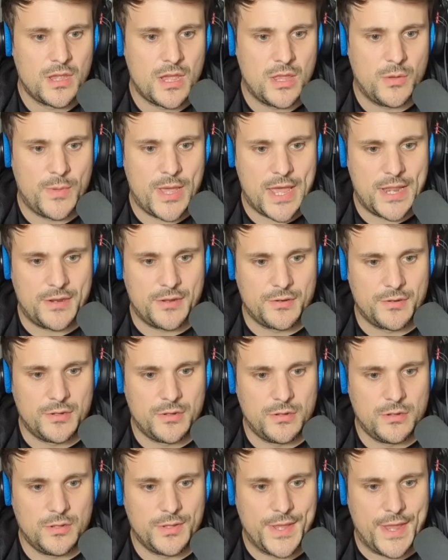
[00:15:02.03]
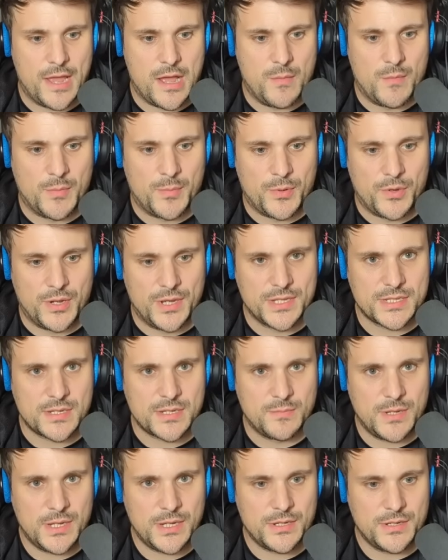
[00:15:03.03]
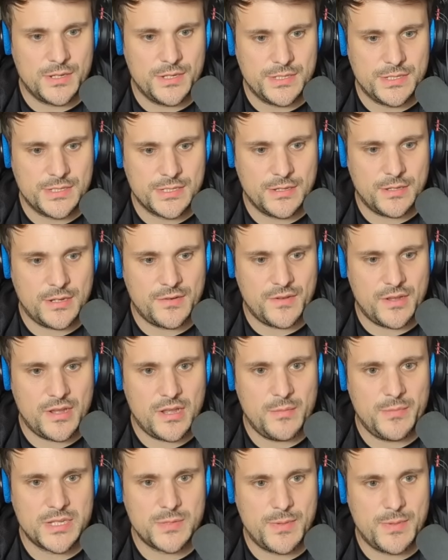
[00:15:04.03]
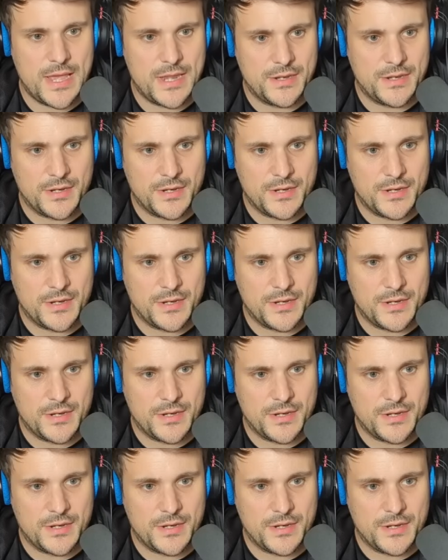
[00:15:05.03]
And we add on all the armor points. And my goodness, there's a lot of armor to be added